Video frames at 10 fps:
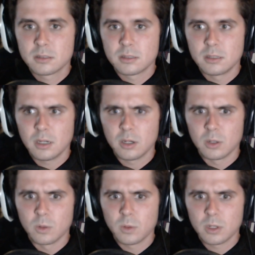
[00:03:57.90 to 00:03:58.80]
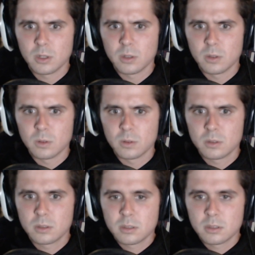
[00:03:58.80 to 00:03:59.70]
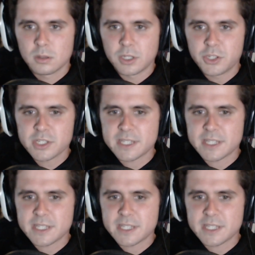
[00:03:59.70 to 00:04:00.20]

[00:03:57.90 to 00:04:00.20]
Yo, whoa. Did he just